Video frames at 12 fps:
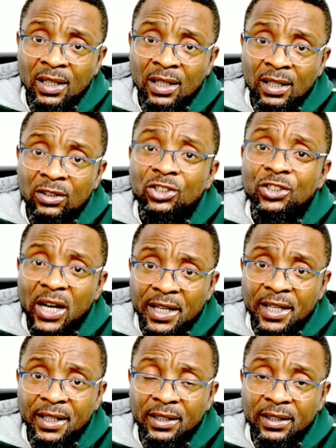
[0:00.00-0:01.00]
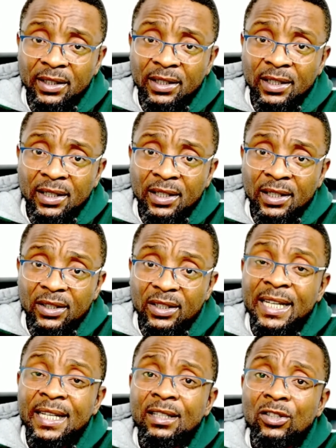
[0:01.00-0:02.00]
trekking
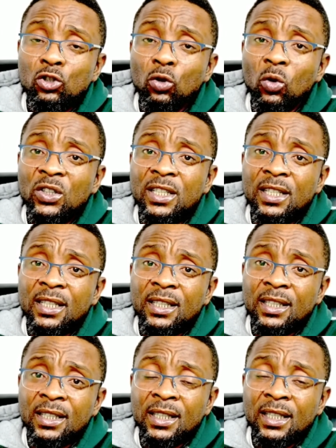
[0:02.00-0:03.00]
into the